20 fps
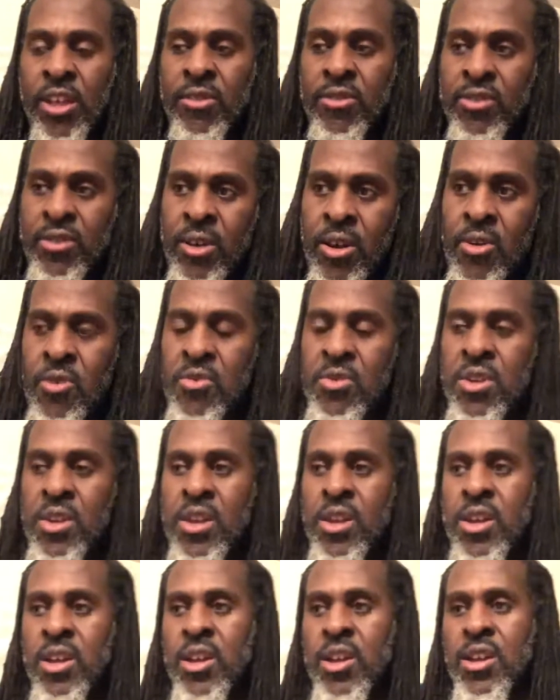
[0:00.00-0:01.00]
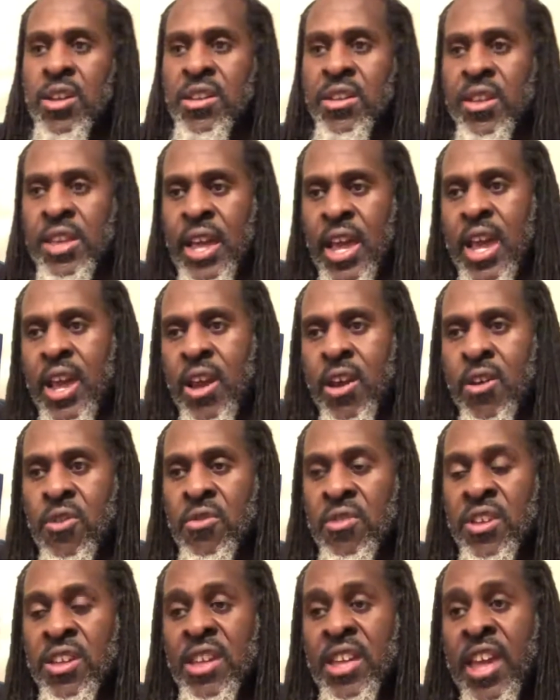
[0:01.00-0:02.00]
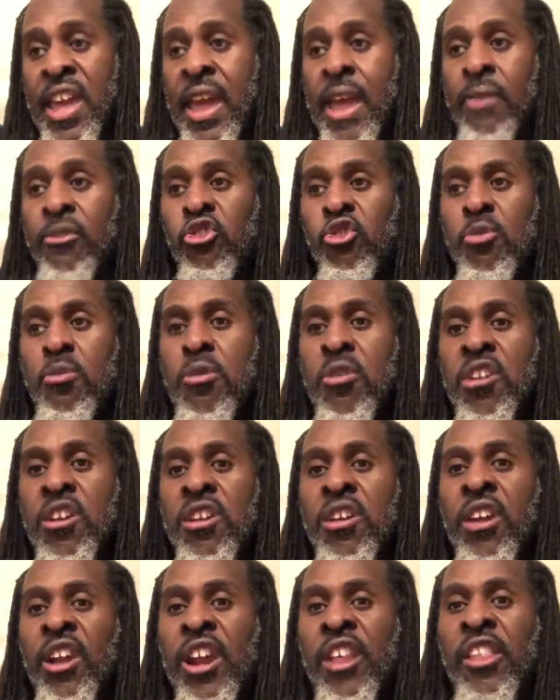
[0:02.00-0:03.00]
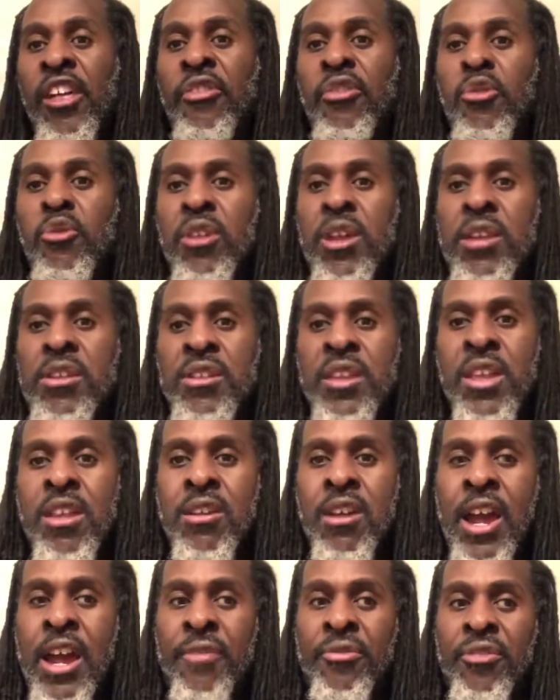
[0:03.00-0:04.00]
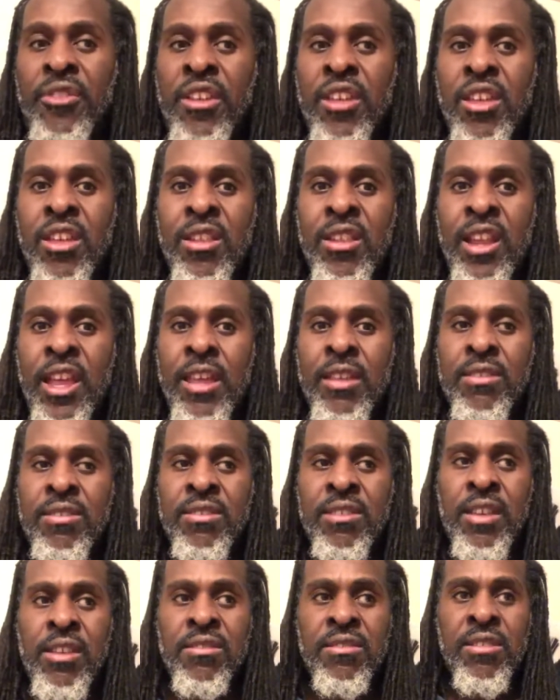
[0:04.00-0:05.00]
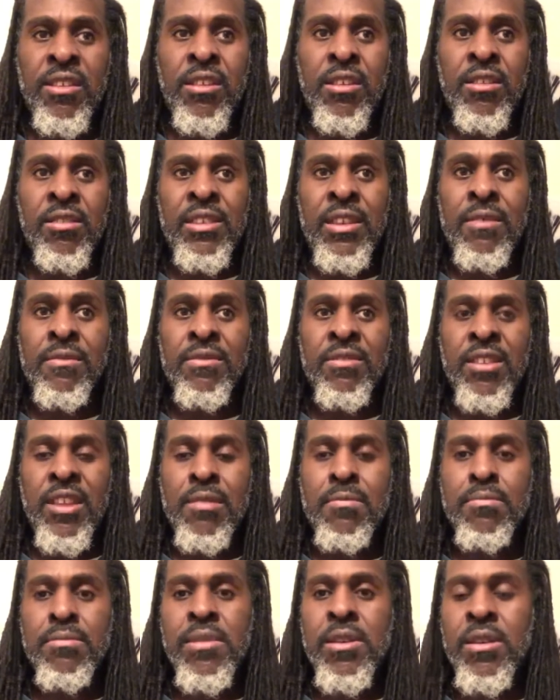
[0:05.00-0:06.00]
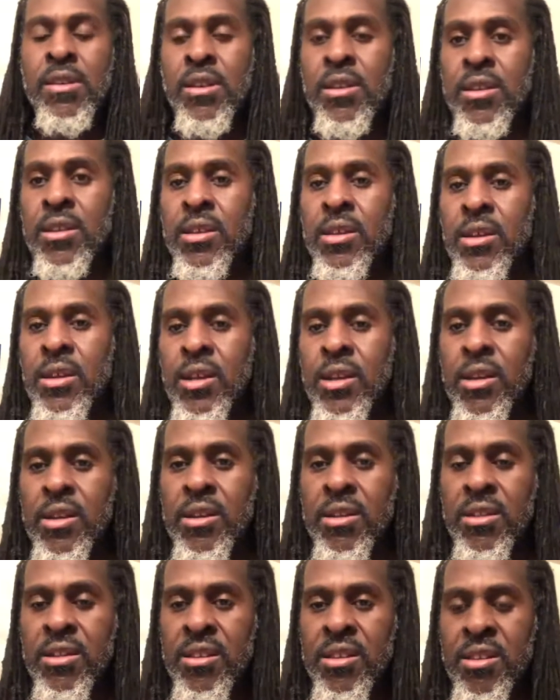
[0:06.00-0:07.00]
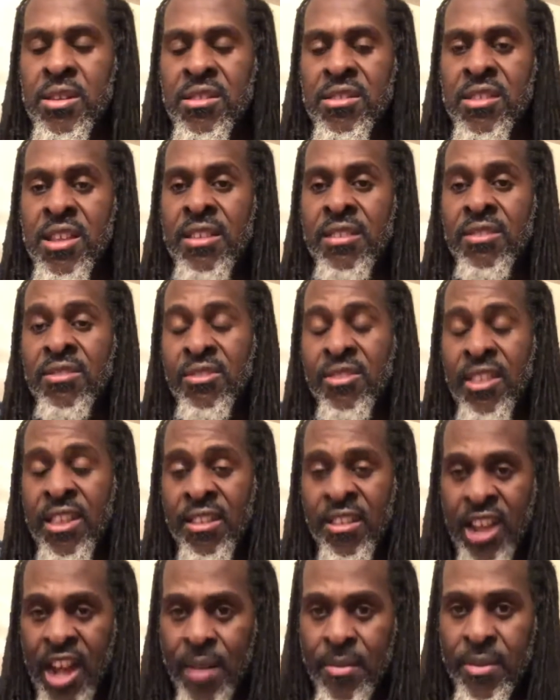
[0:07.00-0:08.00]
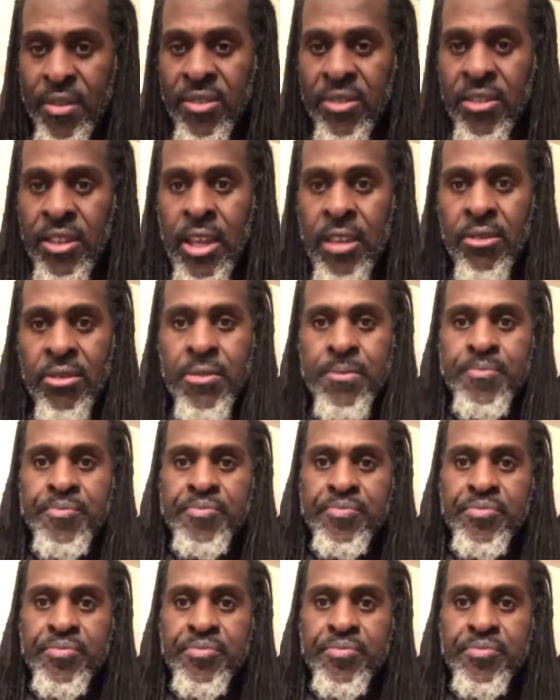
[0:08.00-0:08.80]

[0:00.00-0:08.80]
and so now he has two more years left on that deal. I think it's like sixteen or uh, seventeen million this, this coming season,